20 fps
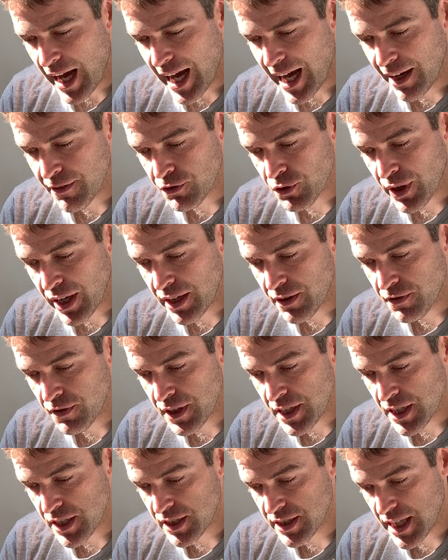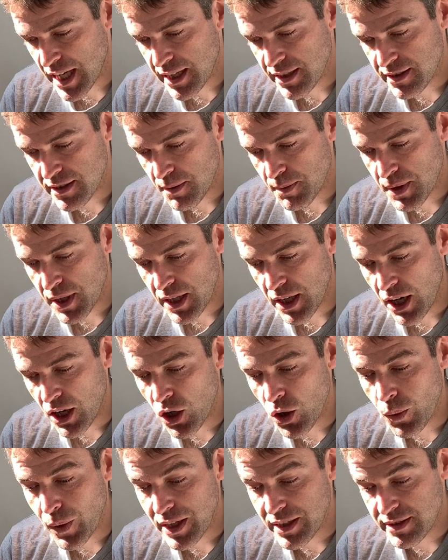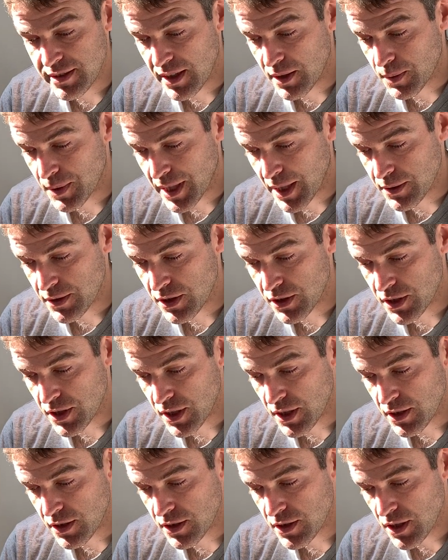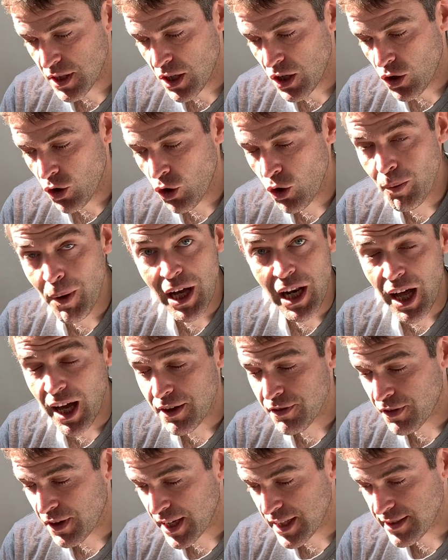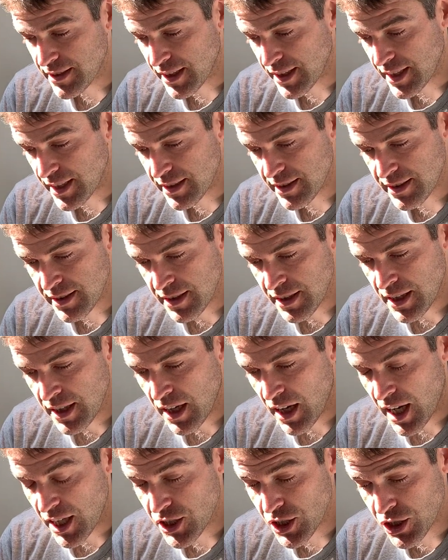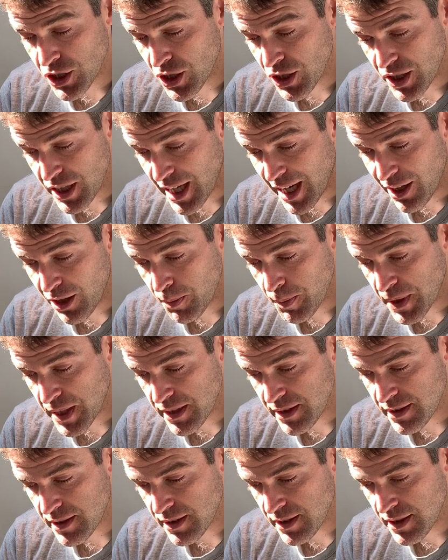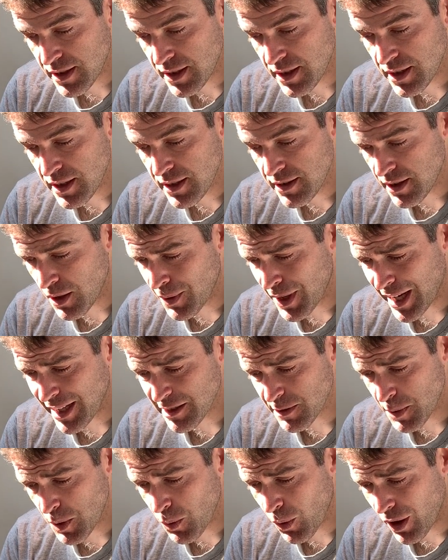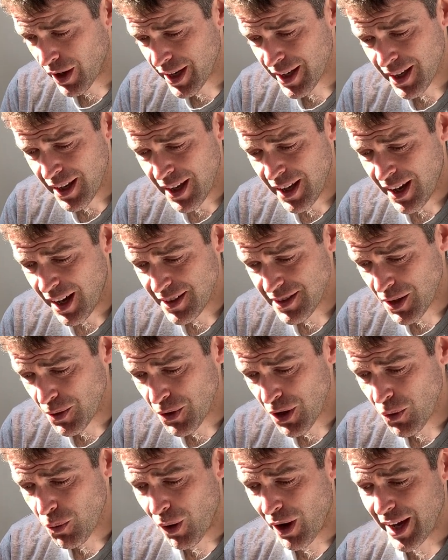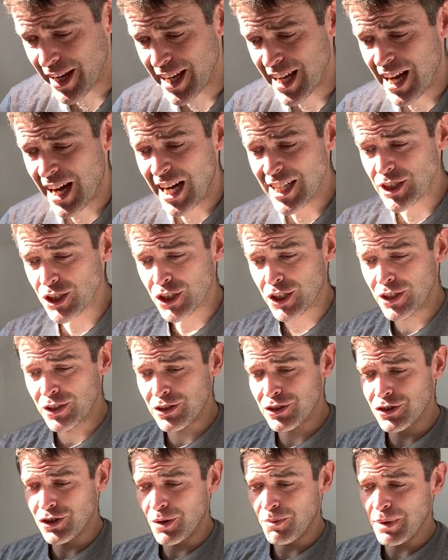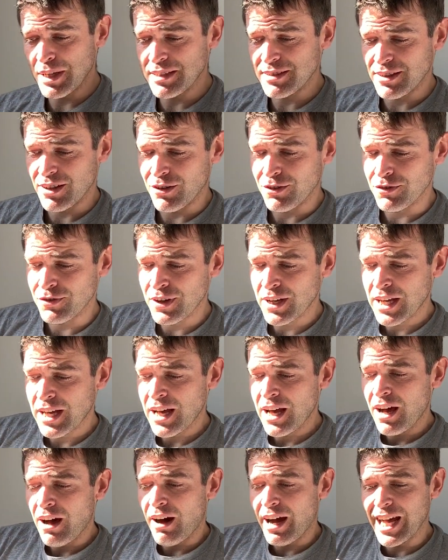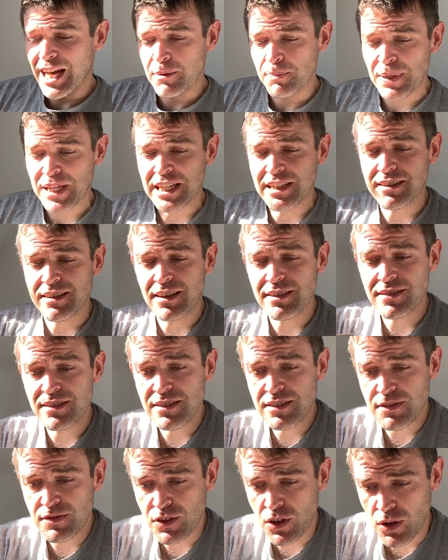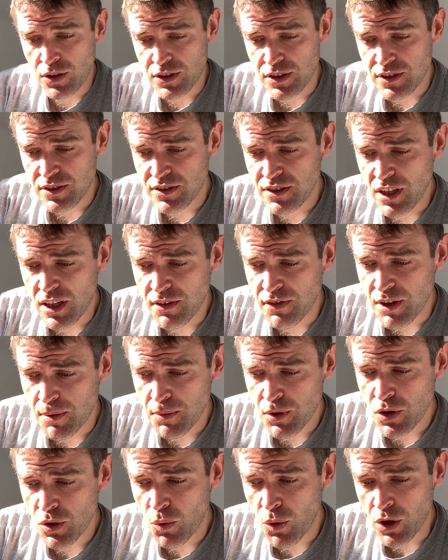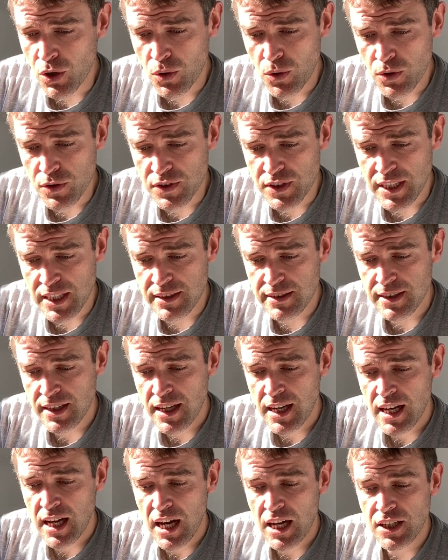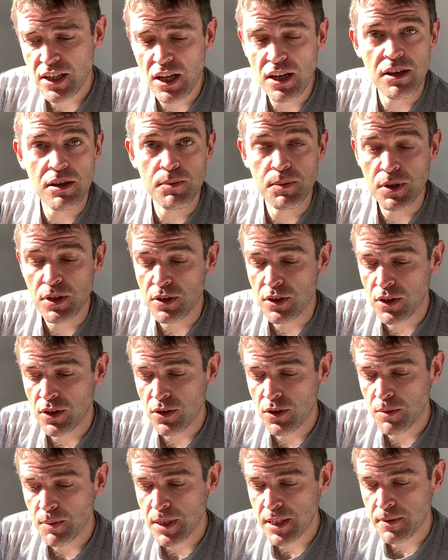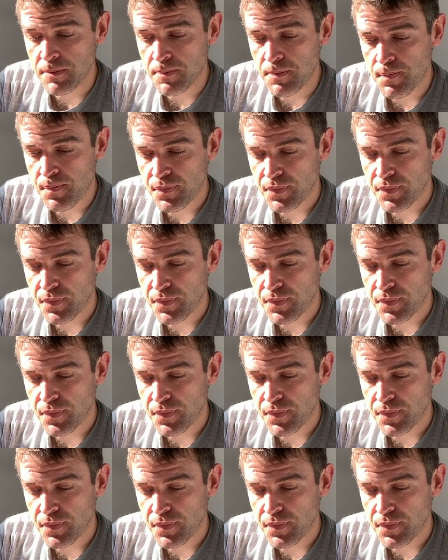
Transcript: After I had finished saying something, I always said without a shirt. All my life I had done it. I just couldn't help it. Don't ask me why. I don't know why. I just couldn't stop myself. I had been in dozens of doctors. None of them knew what caused it, and none of them could cure me.